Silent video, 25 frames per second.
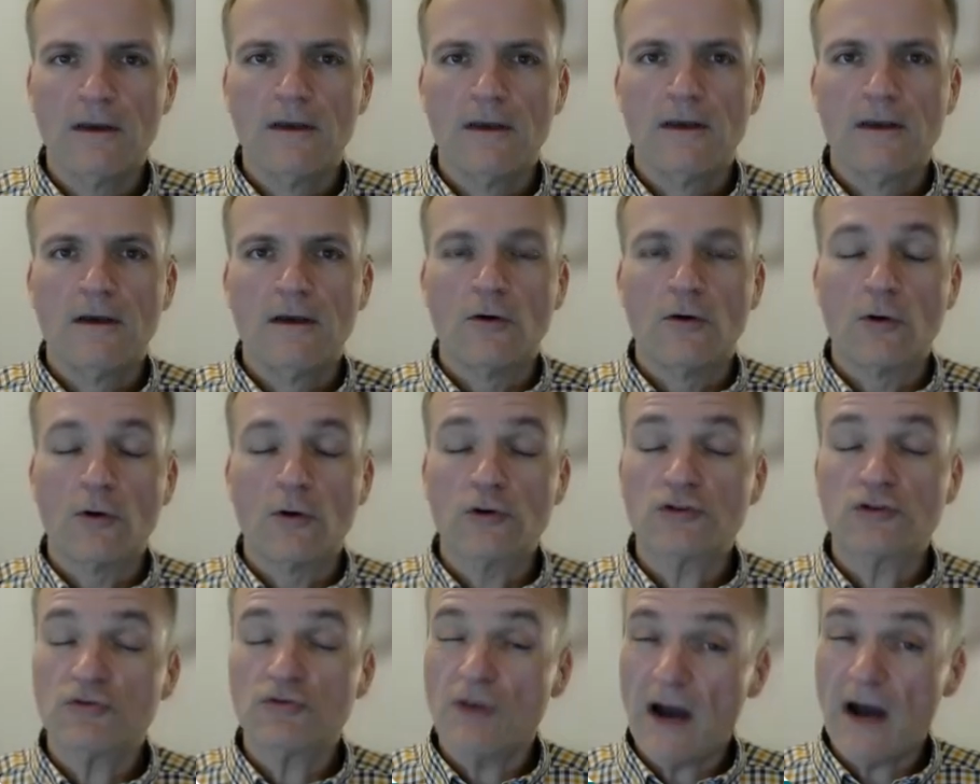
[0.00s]
or
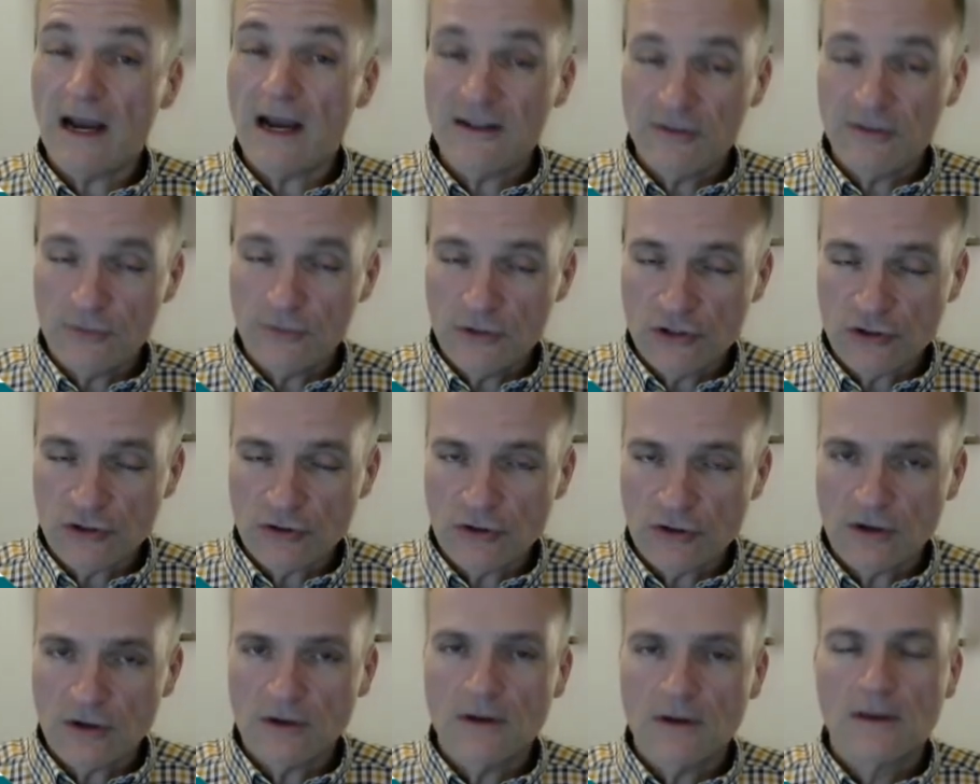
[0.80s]
try to
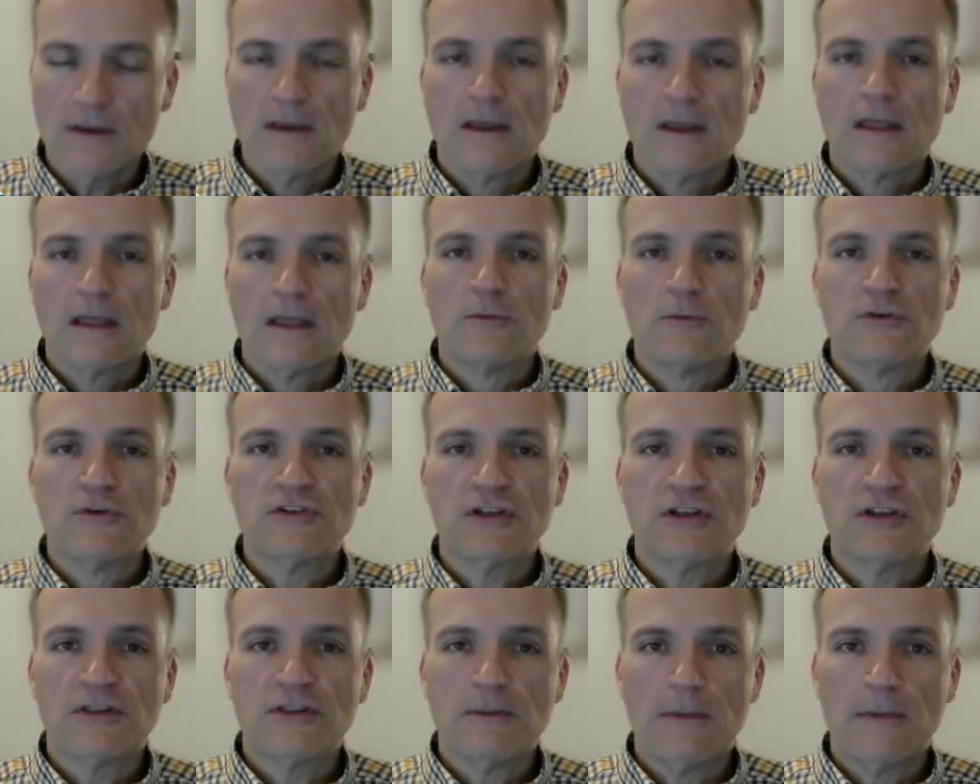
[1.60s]
ensure, was
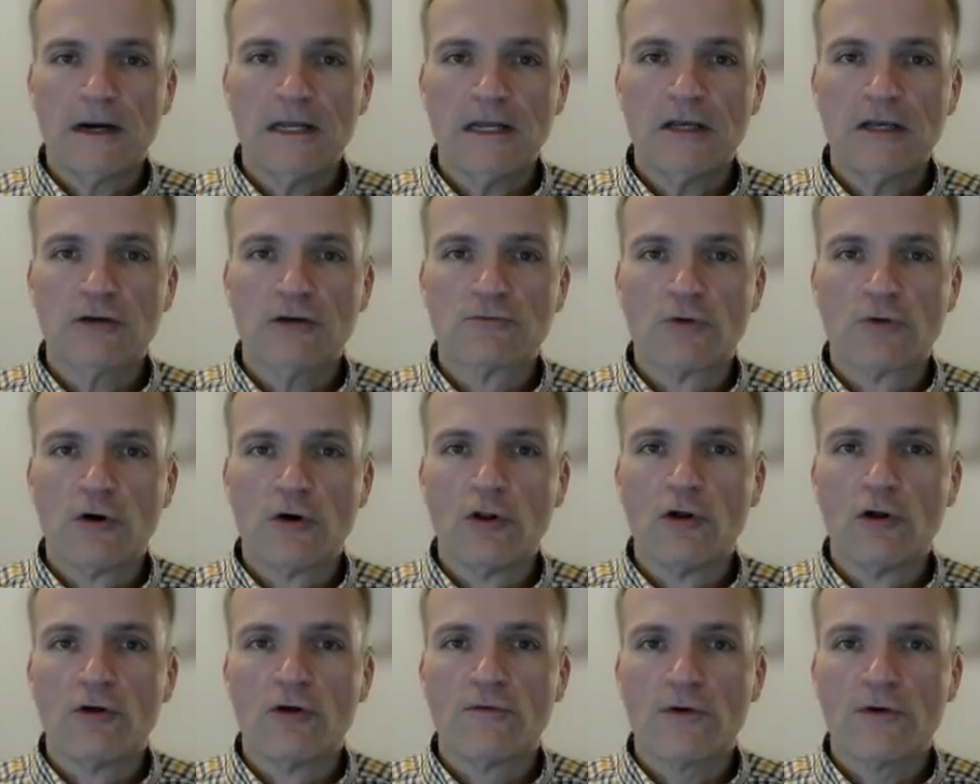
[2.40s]
that the money could roll
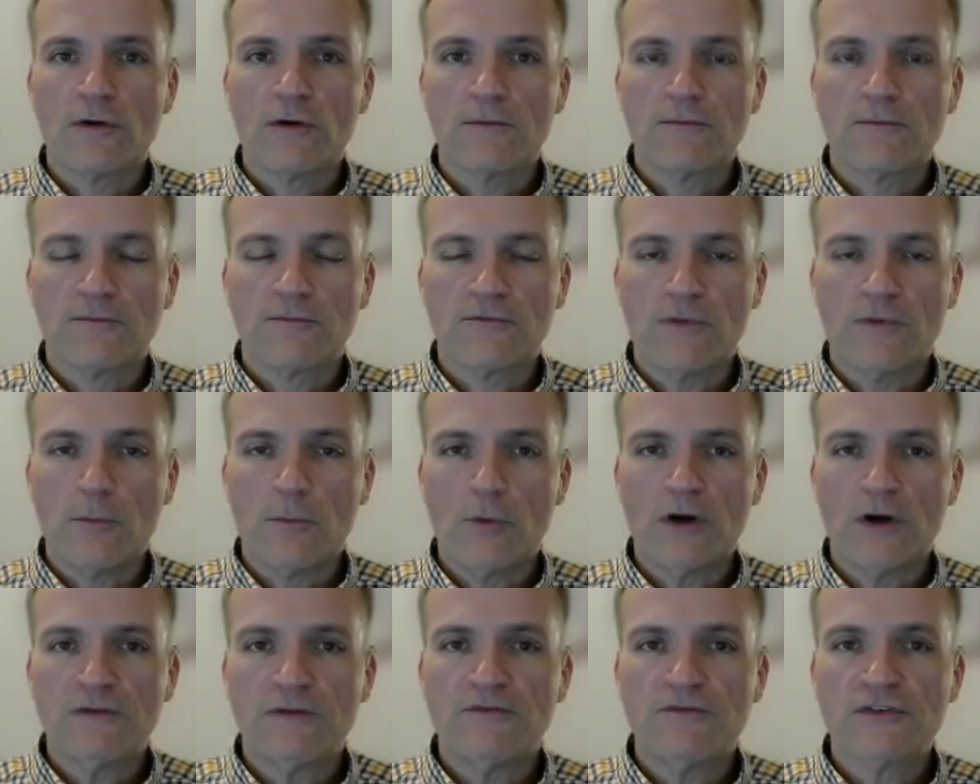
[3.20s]
over from
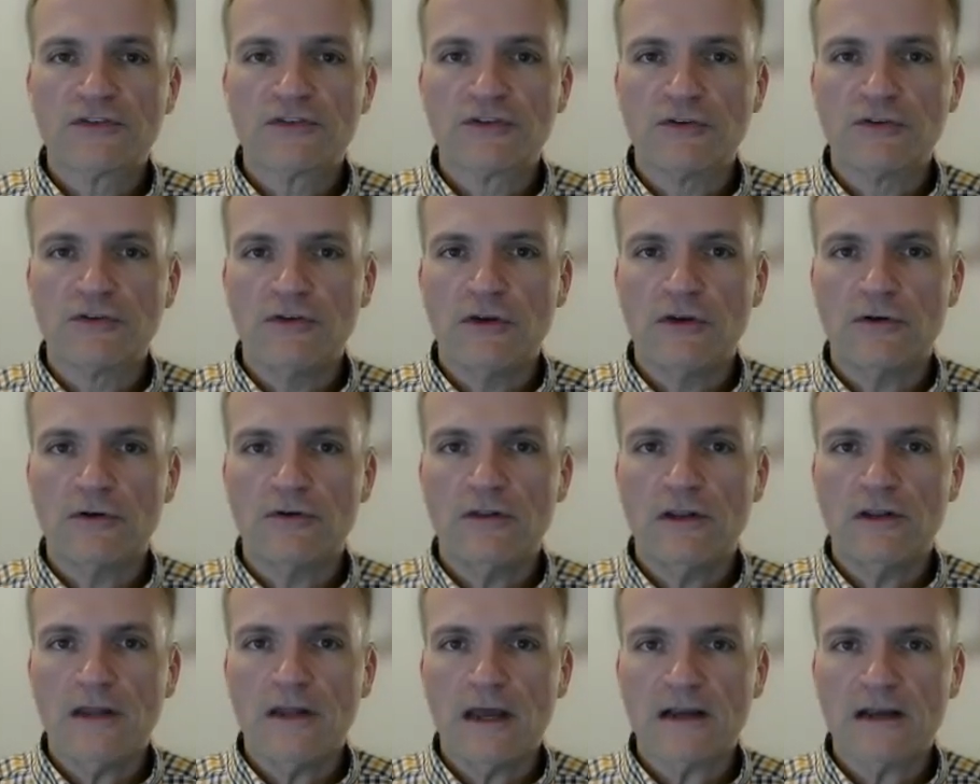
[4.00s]
one fiscal year to the
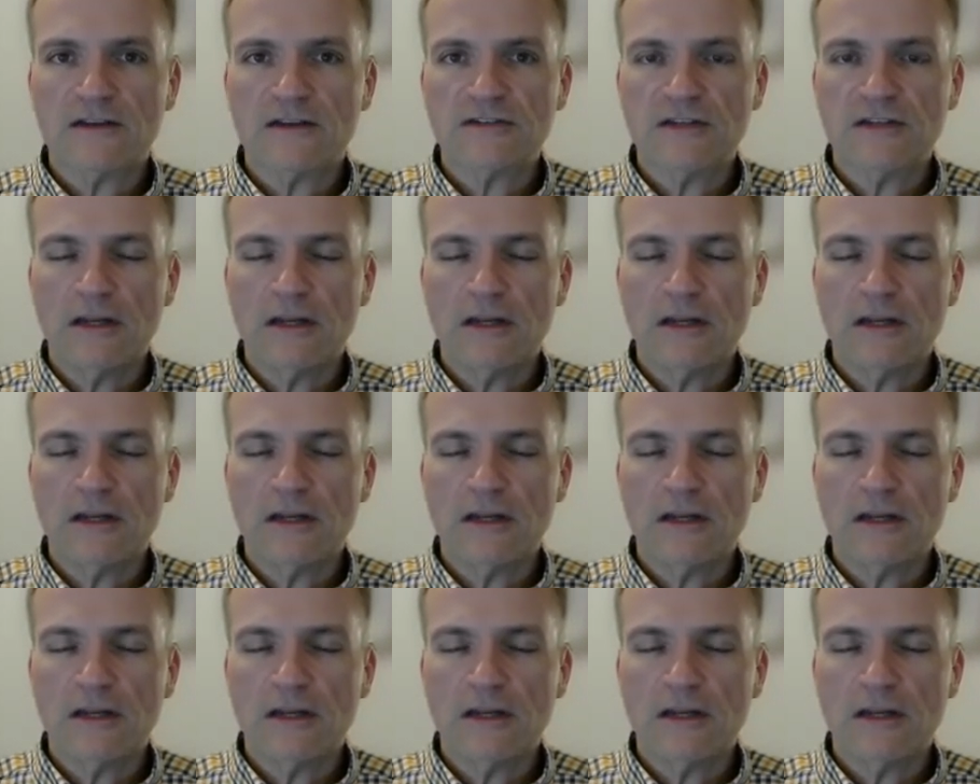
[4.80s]
next.